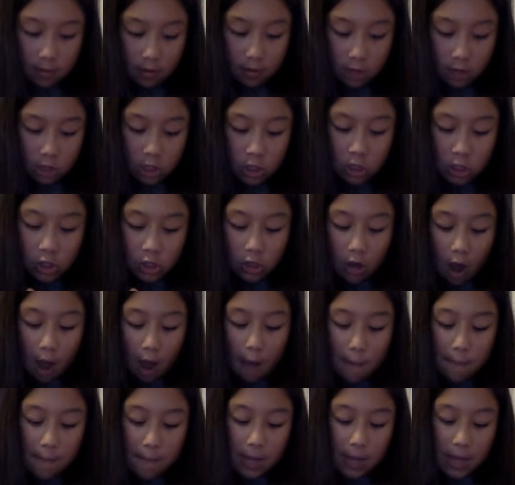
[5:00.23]
There should
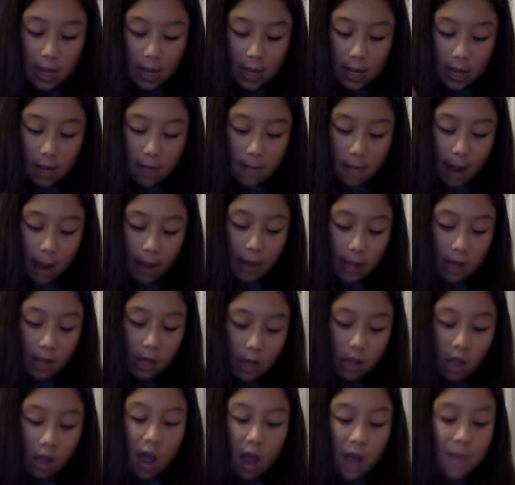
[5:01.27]
not be any
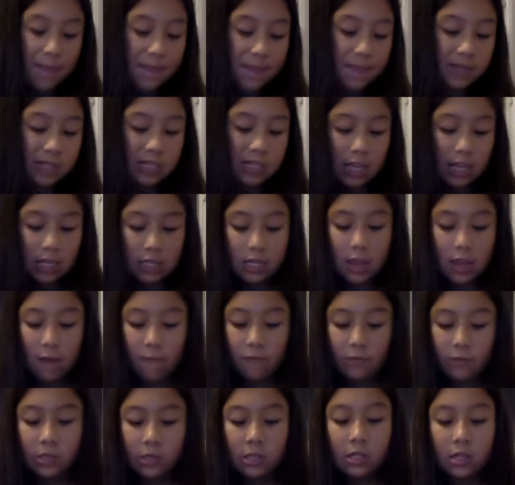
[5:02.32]
clumps except
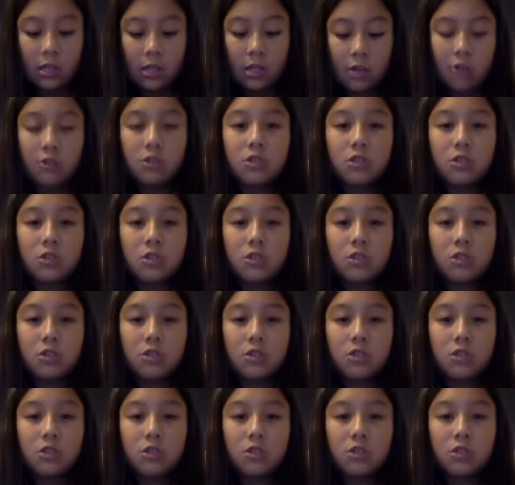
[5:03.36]
for the little